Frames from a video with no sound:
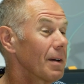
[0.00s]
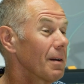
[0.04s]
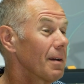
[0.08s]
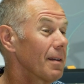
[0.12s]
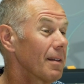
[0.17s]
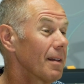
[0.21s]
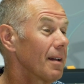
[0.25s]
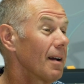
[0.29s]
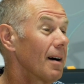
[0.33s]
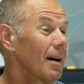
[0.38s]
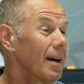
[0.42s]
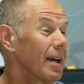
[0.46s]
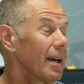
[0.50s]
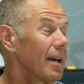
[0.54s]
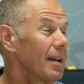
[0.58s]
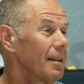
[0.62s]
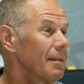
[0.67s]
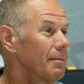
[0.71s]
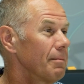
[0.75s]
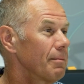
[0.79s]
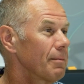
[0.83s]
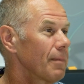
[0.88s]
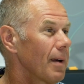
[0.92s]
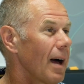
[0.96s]
I had
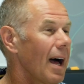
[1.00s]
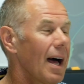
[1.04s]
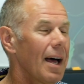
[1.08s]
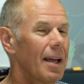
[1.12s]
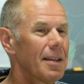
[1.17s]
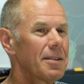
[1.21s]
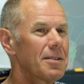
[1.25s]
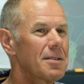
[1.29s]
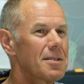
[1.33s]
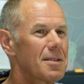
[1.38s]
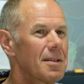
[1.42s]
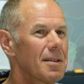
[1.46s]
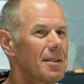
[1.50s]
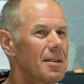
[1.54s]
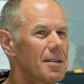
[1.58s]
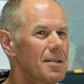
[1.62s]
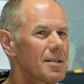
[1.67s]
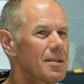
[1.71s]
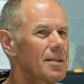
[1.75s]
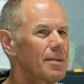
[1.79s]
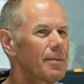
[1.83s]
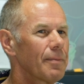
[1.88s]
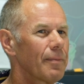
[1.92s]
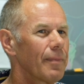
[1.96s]
heart
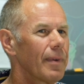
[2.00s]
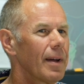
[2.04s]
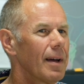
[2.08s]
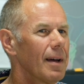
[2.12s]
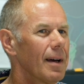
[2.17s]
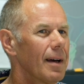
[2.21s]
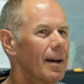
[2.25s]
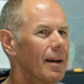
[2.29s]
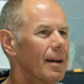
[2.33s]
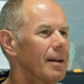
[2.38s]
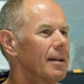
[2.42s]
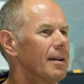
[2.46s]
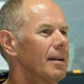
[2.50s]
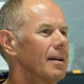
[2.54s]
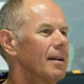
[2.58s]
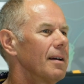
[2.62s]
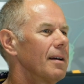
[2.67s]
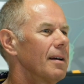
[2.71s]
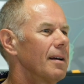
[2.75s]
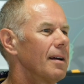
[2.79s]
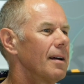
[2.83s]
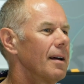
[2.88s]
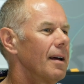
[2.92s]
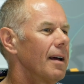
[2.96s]
disease,
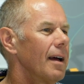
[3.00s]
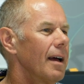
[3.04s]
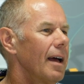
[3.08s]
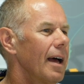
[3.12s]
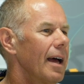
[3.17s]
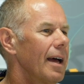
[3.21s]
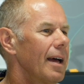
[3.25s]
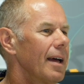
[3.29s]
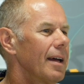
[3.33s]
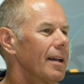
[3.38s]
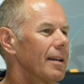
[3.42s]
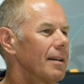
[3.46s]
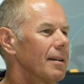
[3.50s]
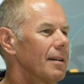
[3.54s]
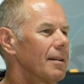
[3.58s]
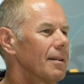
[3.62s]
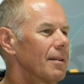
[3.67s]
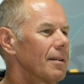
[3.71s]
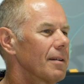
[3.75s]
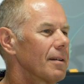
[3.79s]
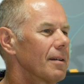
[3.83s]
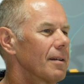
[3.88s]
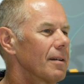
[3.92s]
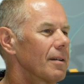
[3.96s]

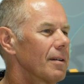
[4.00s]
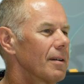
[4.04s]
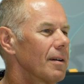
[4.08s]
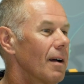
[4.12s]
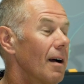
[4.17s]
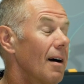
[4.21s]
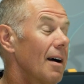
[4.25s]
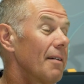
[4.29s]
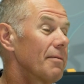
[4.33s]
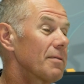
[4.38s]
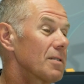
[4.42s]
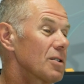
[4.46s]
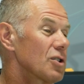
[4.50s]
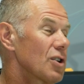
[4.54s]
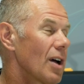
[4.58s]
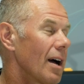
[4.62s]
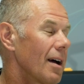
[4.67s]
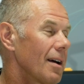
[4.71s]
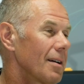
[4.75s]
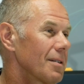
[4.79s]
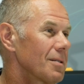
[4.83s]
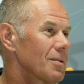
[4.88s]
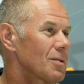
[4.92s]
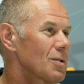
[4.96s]
and I haven't
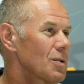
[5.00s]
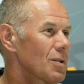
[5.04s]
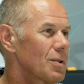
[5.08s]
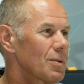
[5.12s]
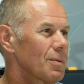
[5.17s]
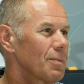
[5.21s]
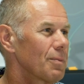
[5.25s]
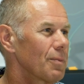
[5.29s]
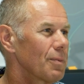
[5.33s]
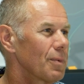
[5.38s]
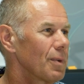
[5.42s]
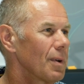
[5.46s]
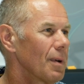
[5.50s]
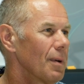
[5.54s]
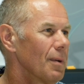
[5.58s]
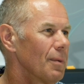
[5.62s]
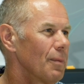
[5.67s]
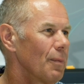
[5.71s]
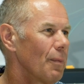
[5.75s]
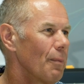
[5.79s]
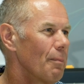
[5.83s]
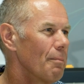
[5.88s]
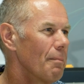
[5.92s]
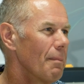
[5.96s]
changed
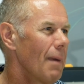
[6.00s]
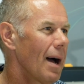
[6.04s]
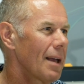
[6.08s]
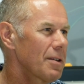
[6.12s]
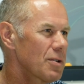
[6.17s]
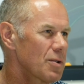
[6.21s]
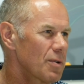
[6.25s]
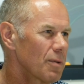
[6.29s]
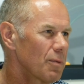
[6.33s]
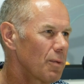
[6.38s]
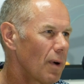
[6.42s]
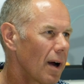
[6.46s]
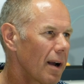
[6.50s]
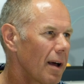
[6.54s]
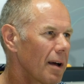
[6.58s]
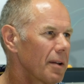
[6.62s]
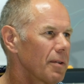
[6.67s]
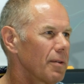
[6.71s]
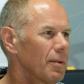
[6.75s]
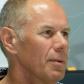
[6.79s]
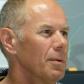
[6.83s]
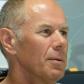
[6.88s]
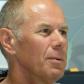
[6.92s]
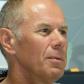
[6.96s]
much of what I
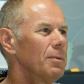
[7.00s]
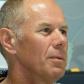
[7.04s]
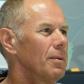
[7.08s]
do,